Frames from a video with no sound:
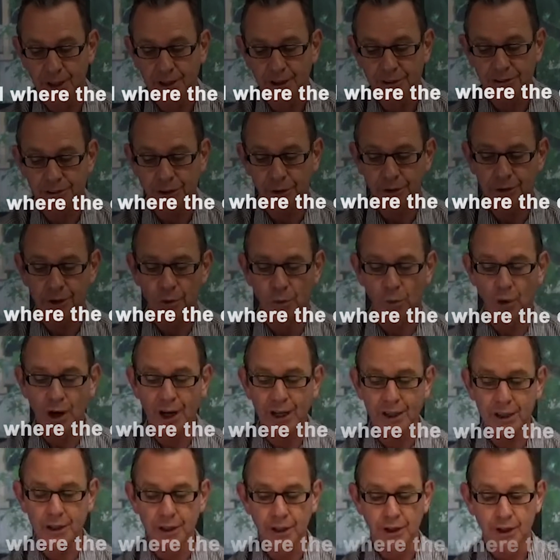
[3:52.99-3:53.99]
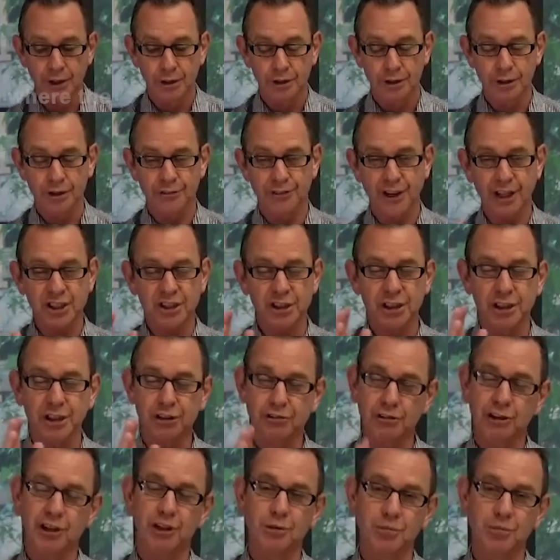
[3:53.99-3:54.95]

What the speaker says: So in a way, you've actually agreed